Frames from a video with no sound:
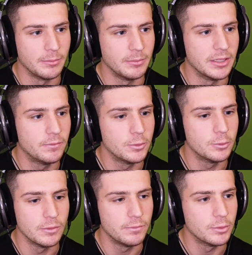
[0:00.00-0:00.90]
I mean, if
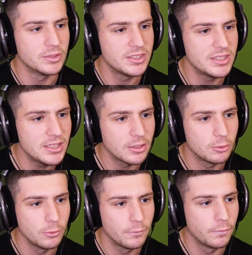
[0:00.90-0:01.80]
you see a
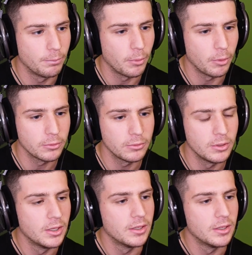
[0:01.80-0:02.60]
good footballer,